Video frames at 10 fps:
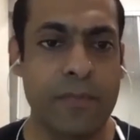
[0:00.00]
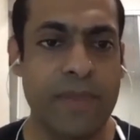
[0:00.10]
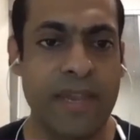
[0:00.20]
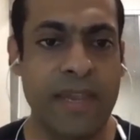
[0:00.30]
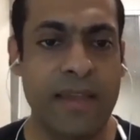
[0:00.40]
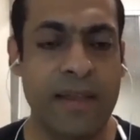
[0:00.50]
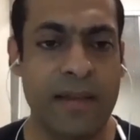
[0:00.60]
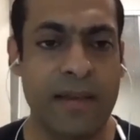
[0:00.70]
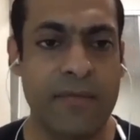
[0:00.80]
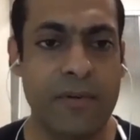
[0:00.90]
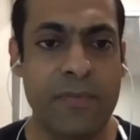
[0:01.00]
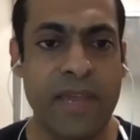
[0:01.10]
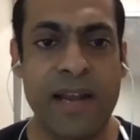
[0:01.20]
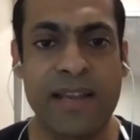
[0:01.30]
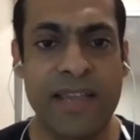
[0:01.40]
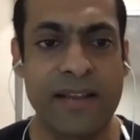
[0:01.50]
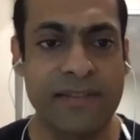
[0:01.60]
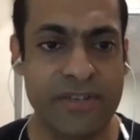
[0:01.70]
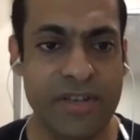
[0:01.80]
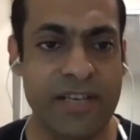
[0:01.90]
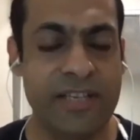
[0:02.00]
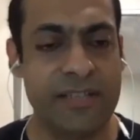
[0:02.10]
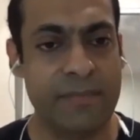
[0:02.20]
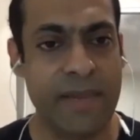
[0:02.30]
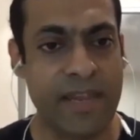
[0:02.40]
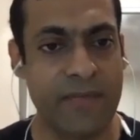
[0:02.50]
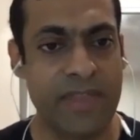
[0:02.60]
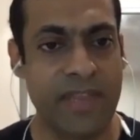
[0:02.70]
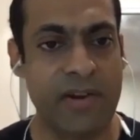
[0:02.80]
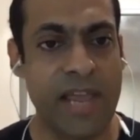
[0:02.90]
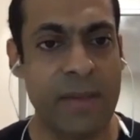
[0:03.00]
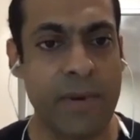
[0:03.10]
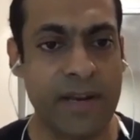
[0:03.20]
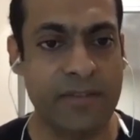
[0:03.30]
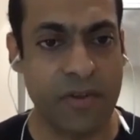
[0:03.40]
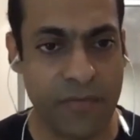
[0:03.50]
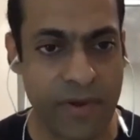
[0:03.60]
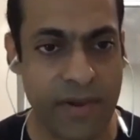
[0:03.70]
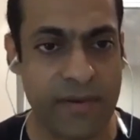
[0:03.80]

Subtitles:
the RTR session if it's making with the relying party software.